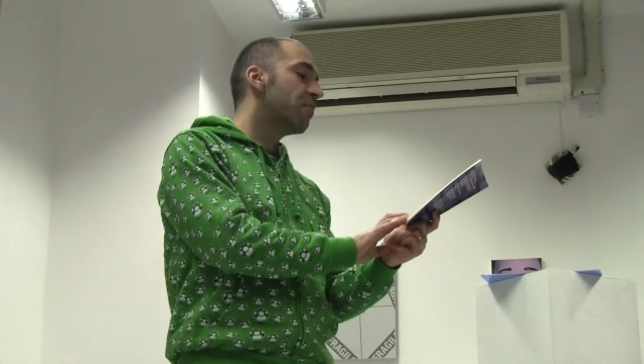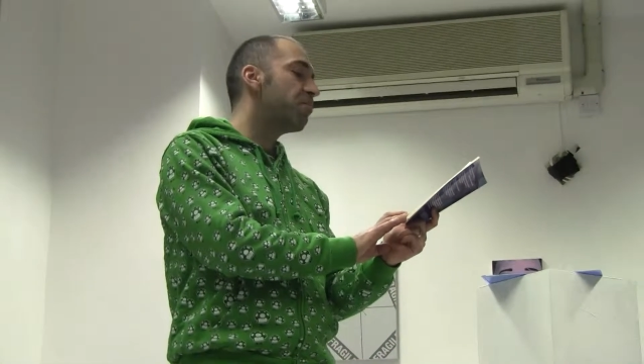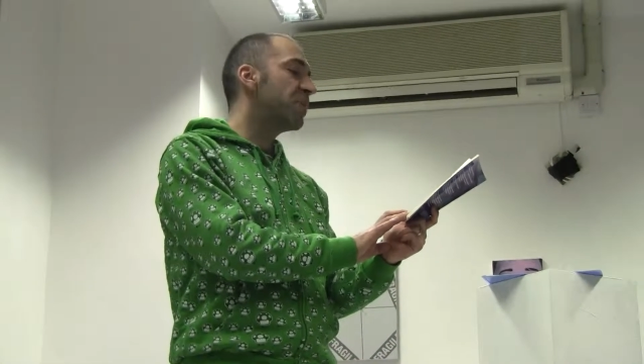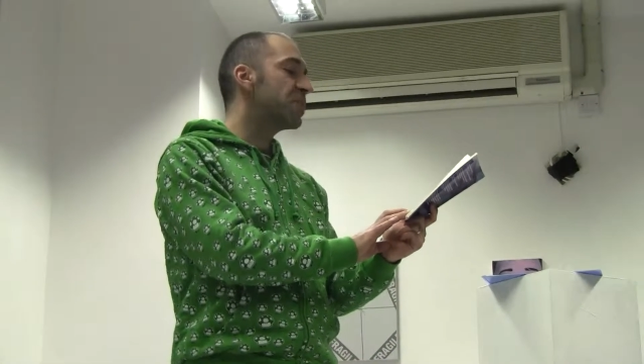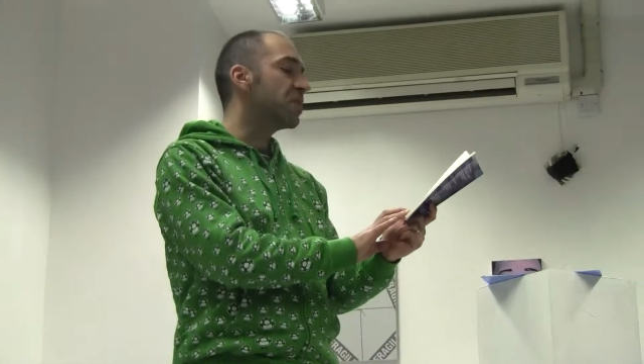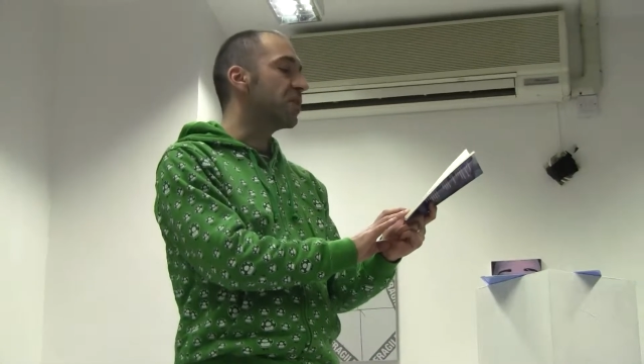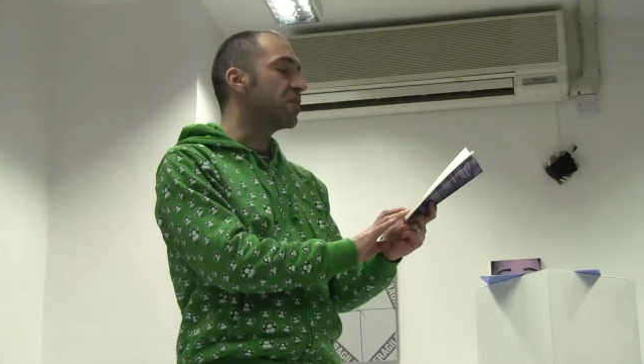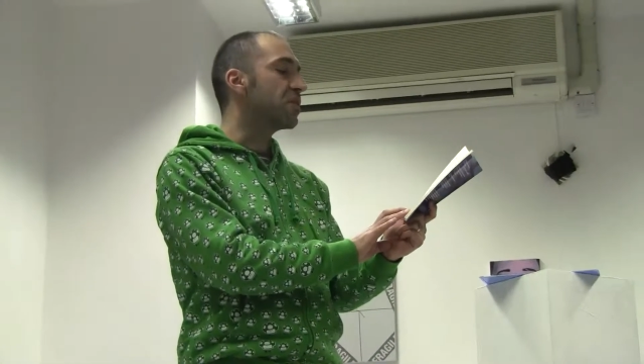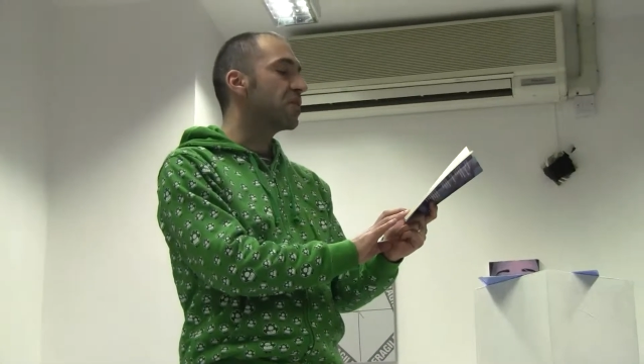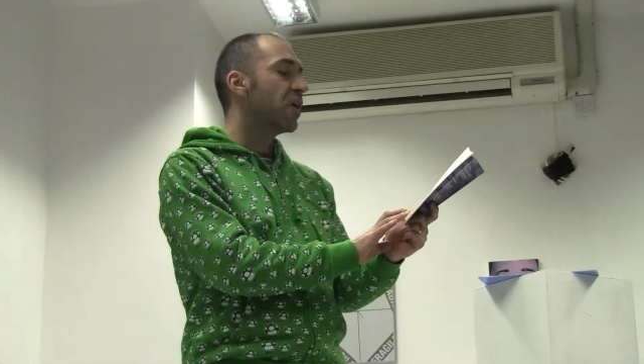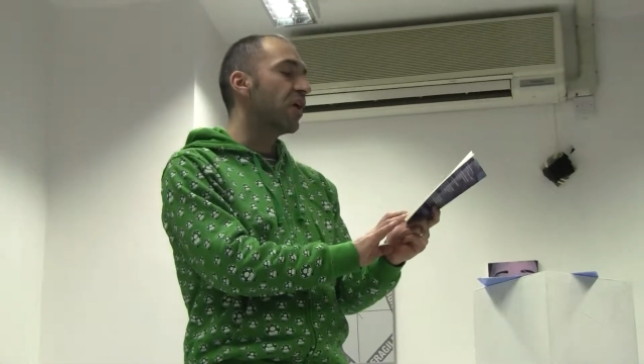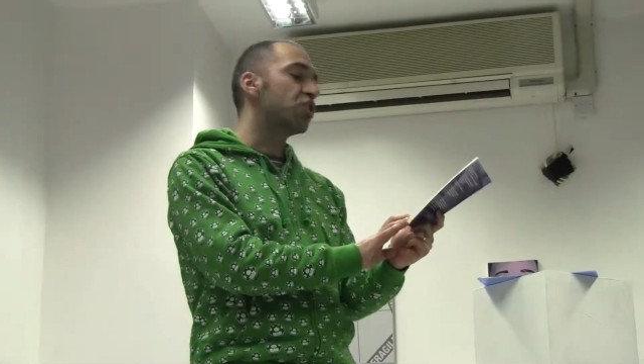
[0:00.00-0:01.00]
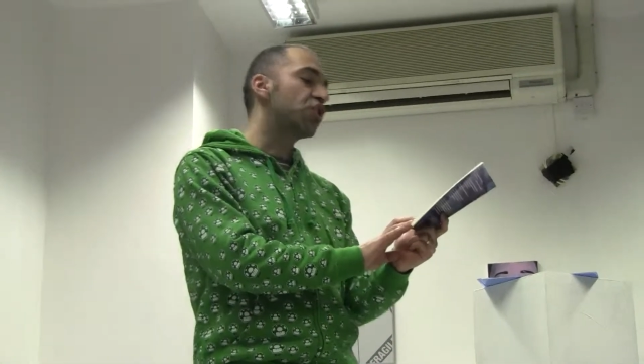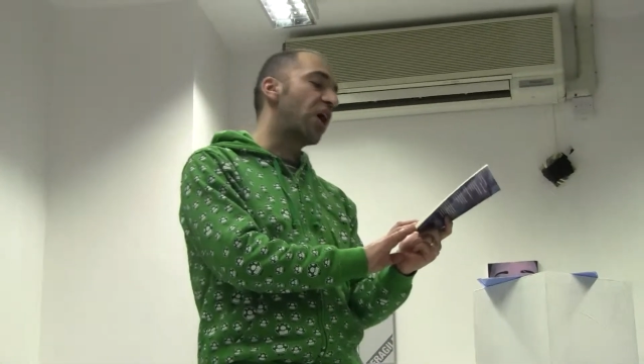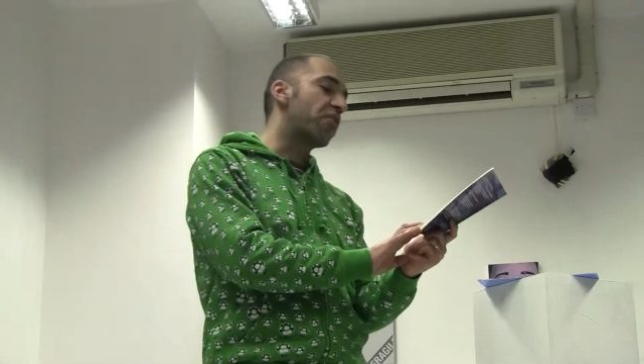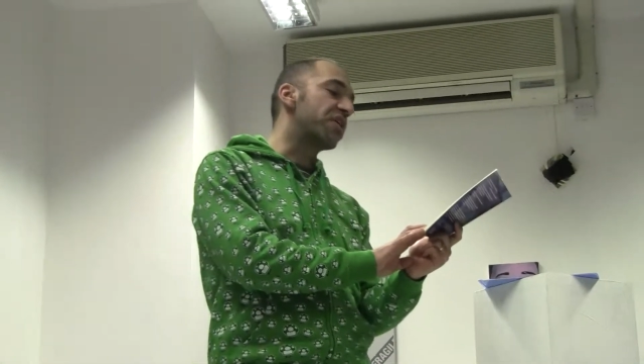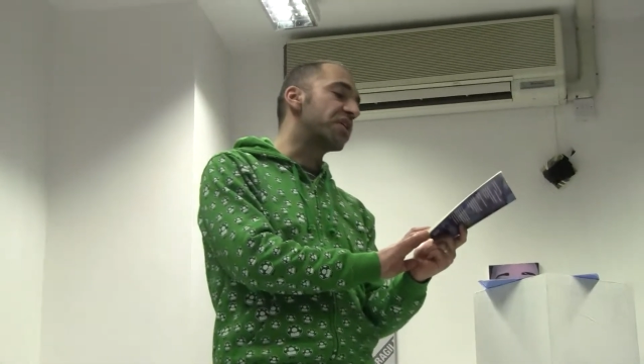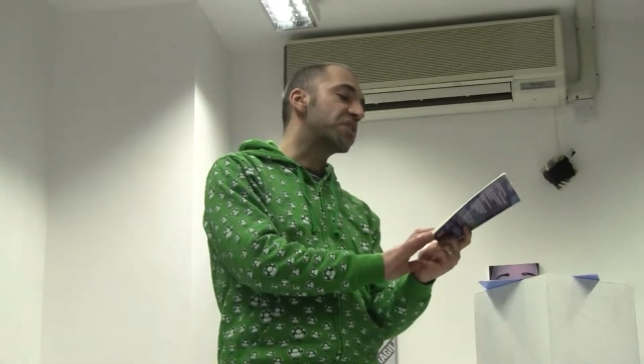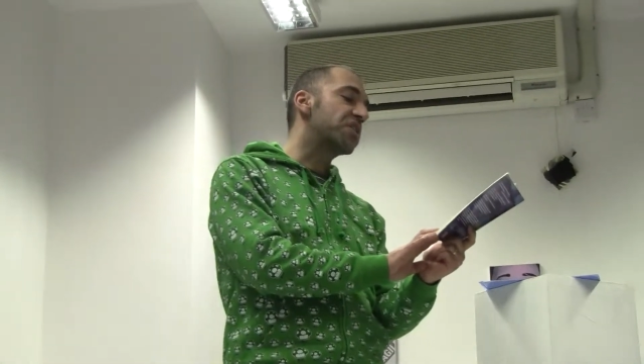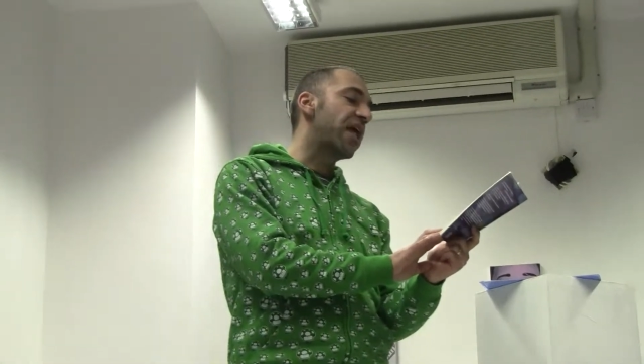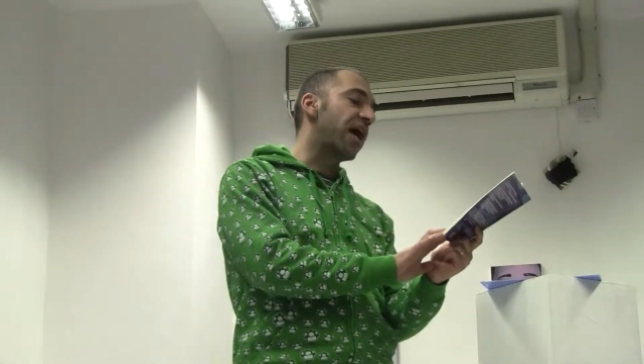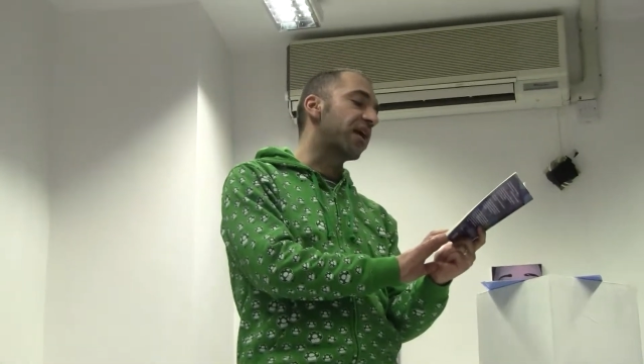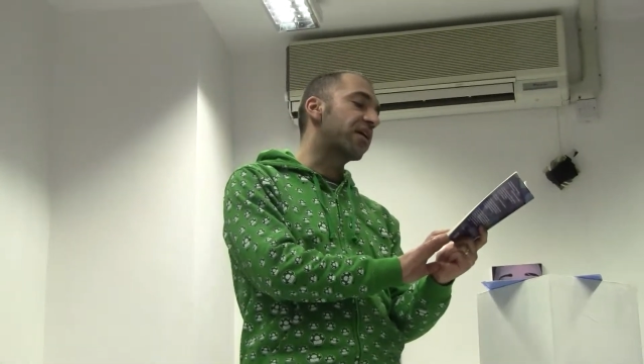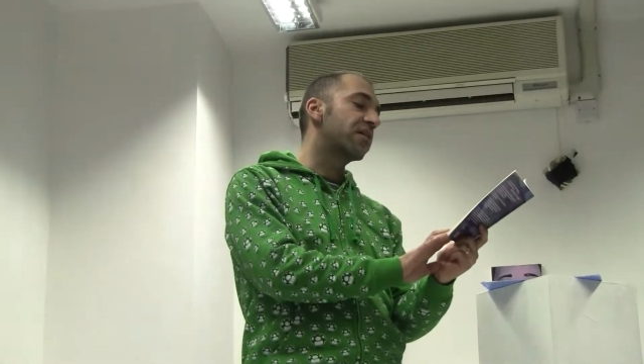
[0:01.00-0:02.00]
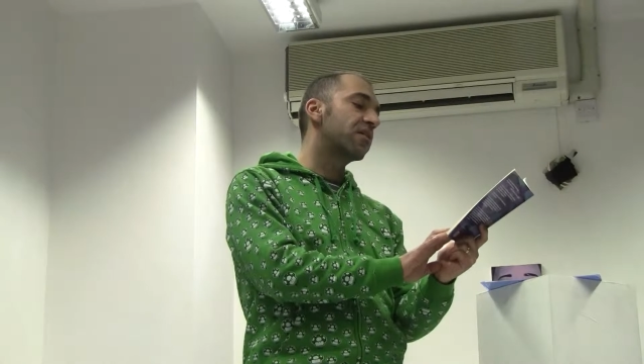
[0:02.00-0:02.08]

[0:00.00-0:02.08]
biscuits, a shower and a snack.